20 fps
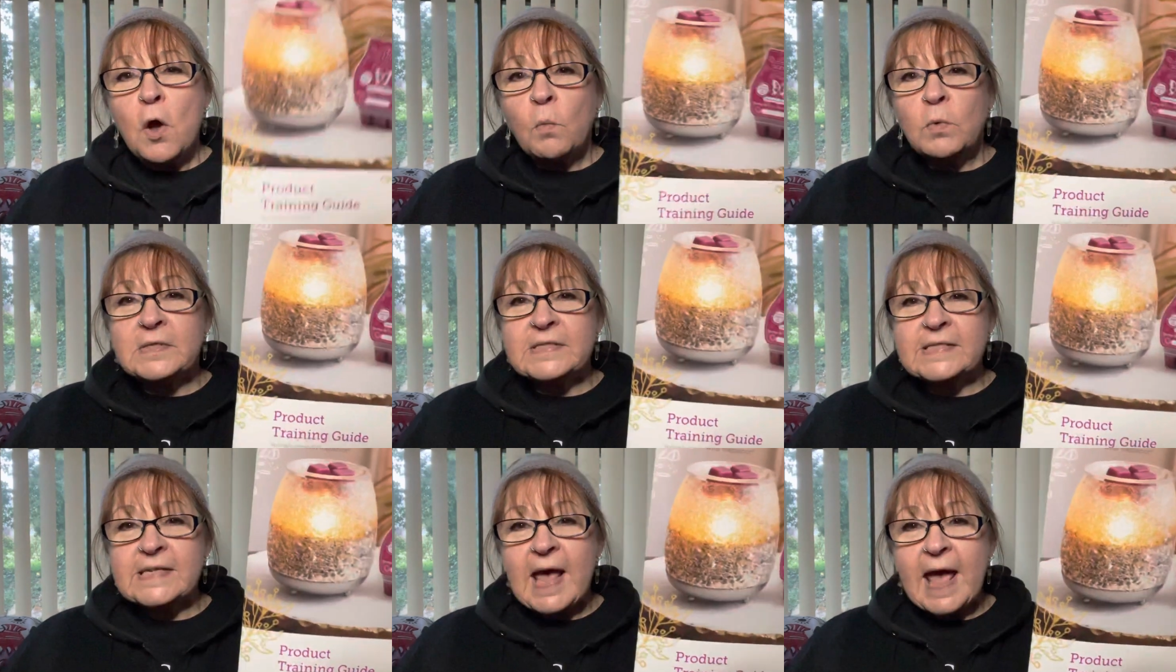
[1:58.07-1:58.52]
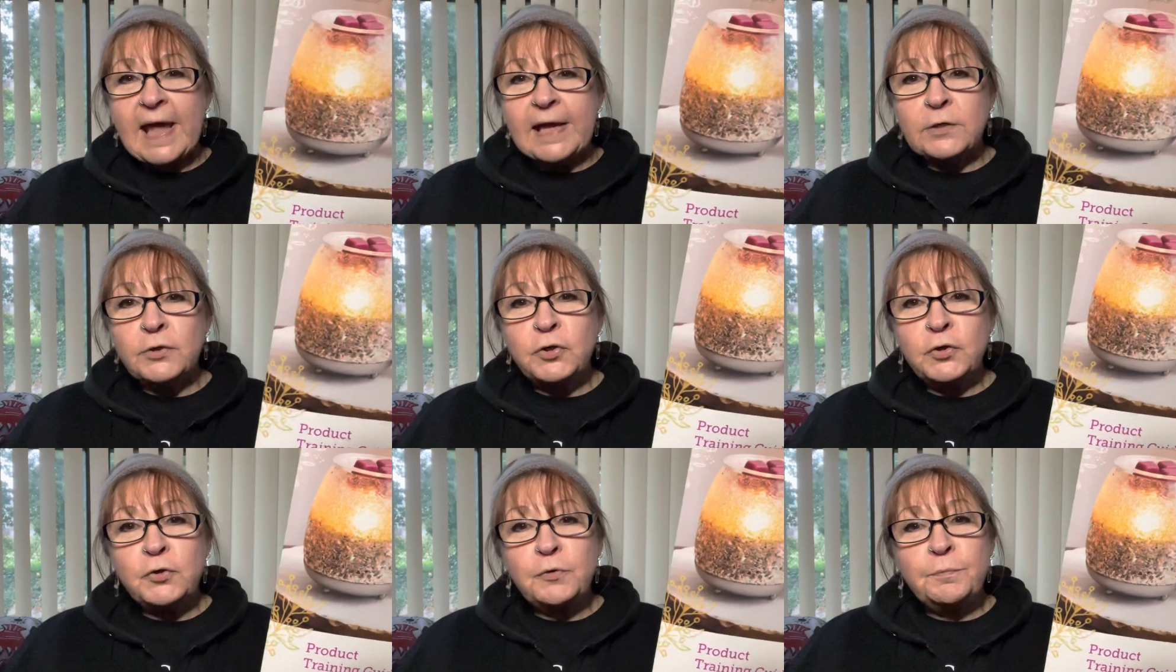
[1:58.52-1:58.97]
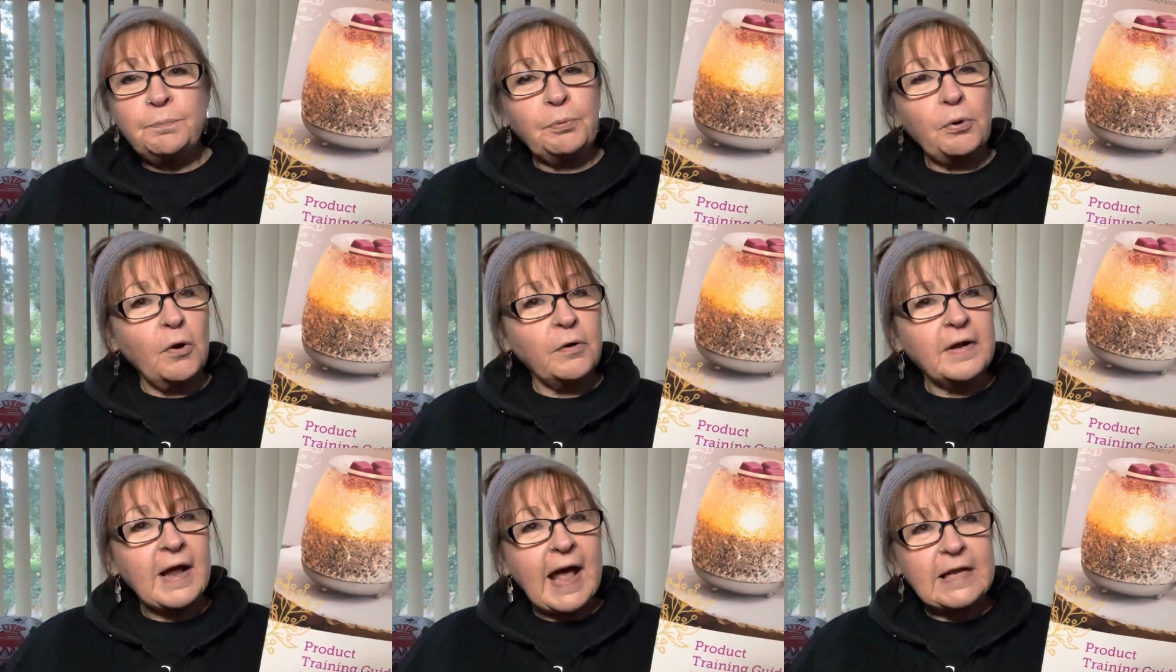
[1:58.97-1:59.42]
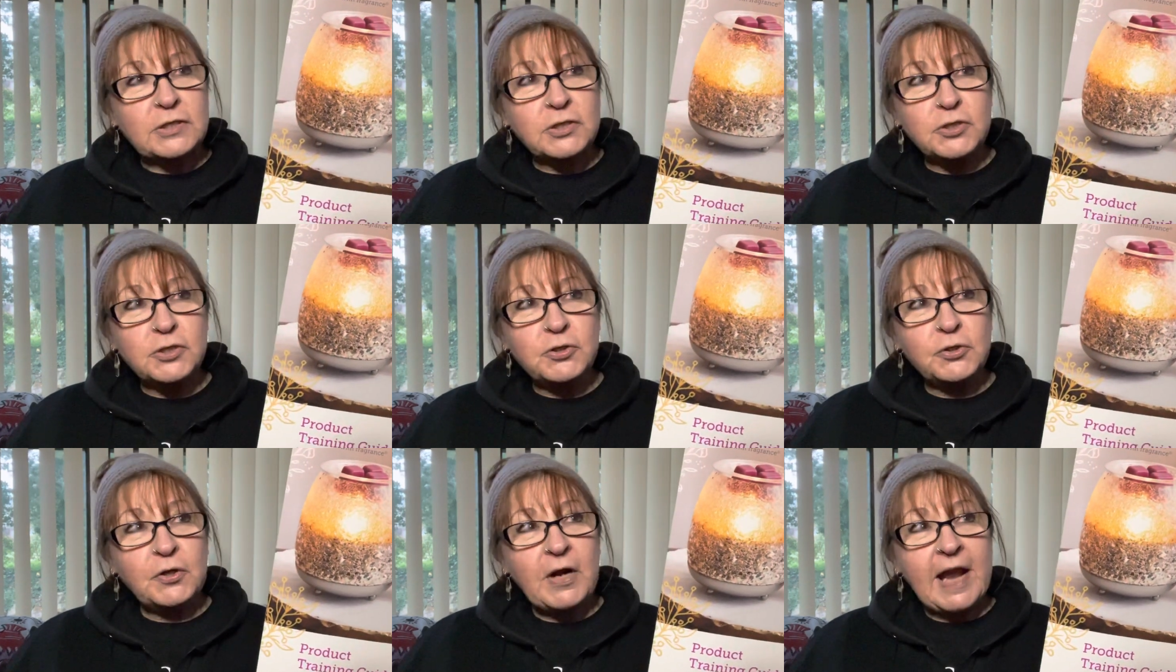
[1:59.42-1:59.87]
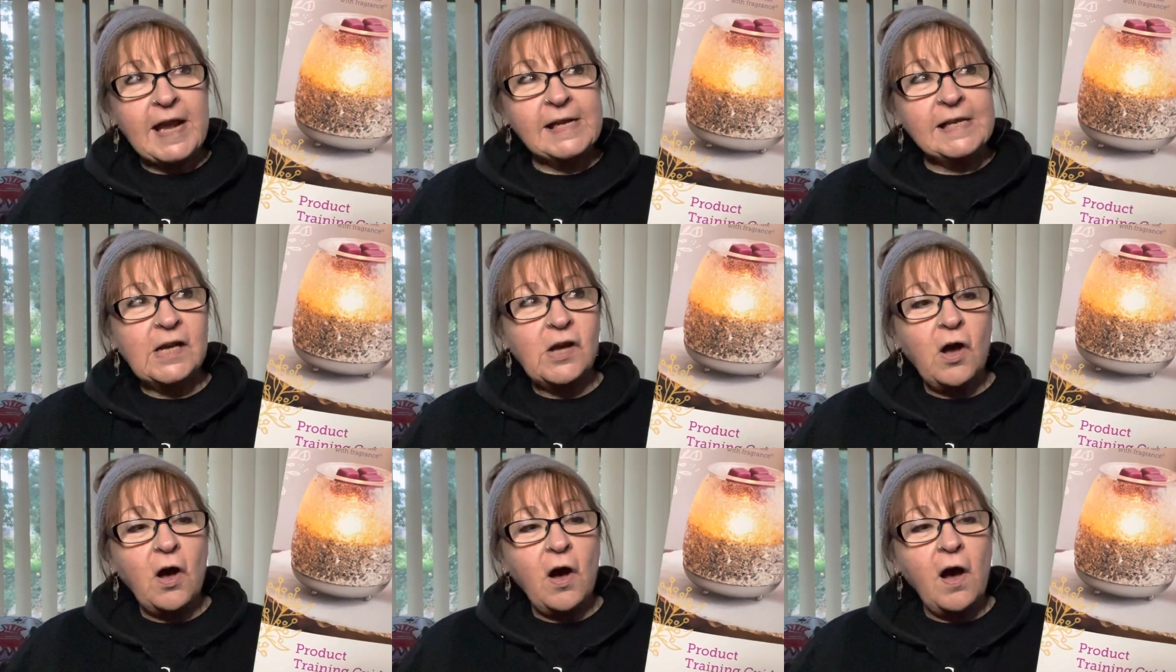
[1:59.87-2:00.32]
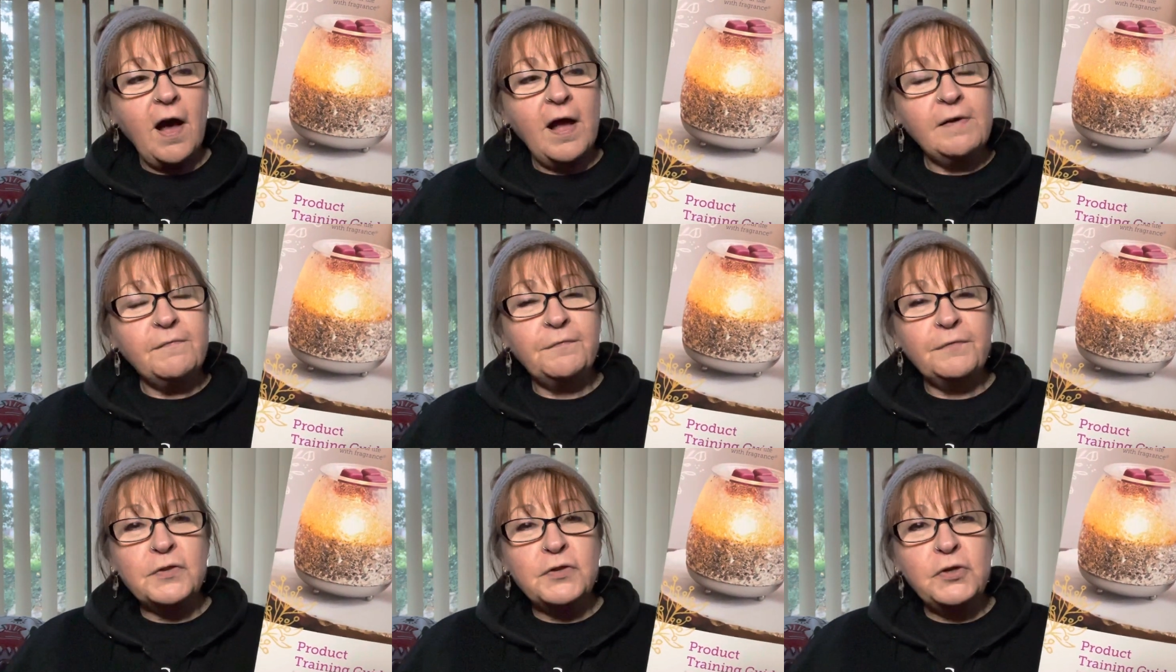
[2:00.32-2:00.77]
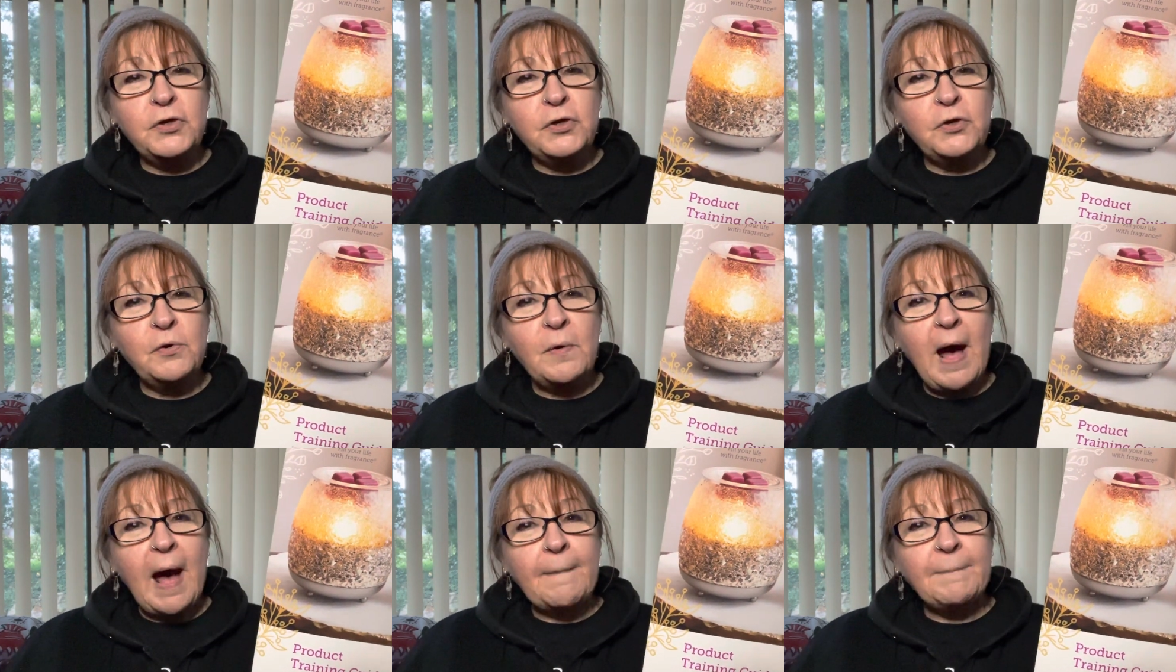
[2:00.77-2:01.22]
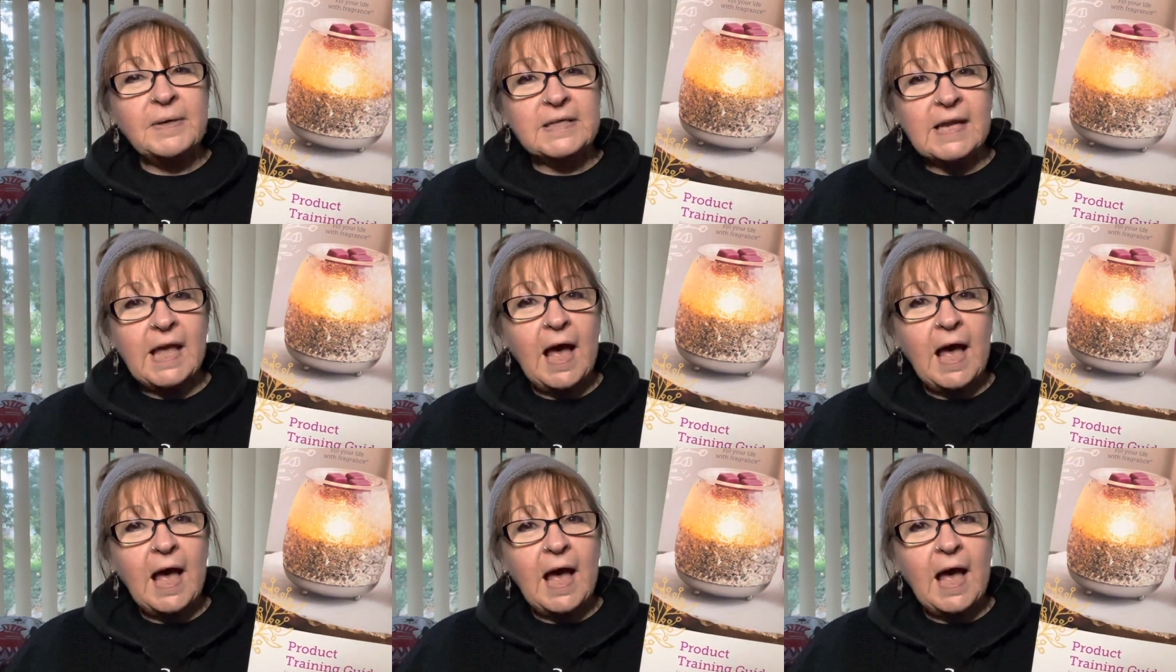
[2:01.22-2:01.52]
was a new product training guide for the new up and